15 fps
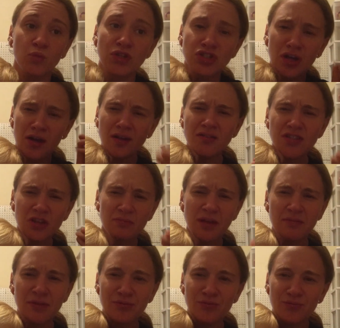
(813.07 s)
which also
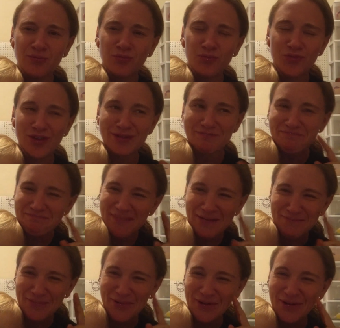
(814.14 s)
made me
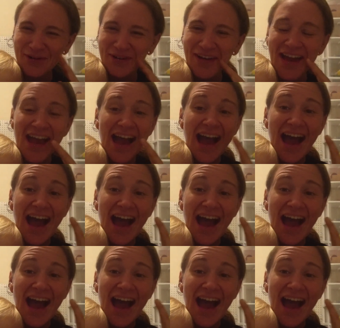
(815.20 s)
remember